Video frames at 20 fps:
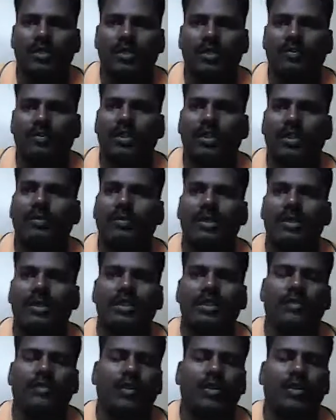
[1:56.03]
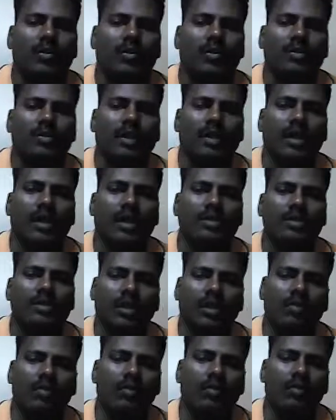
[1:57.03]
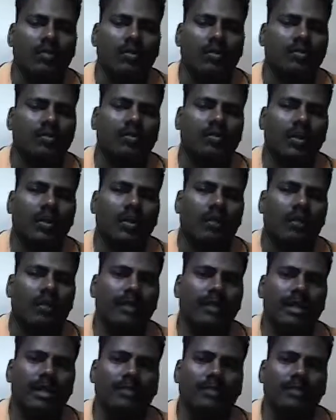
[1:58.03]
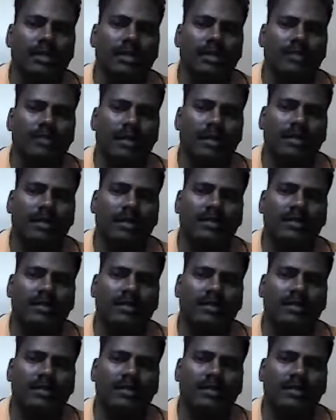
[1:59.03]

with the present value of the cash outflows of an investment.